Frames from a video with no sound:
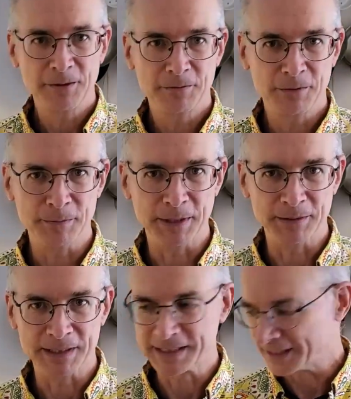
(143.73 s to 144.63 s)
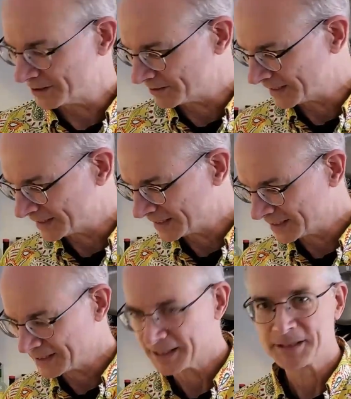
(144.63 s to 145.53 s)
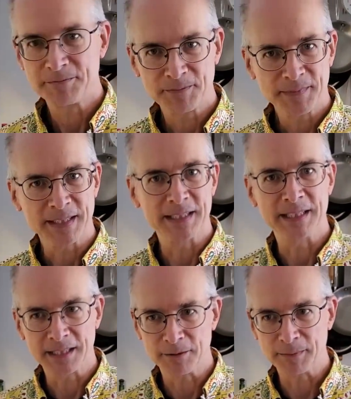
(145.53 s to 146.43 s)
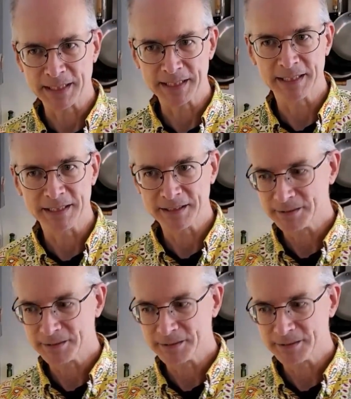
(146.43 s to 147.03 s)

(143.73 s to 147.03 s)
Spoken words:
we'll be rinsing the rice. It'll make it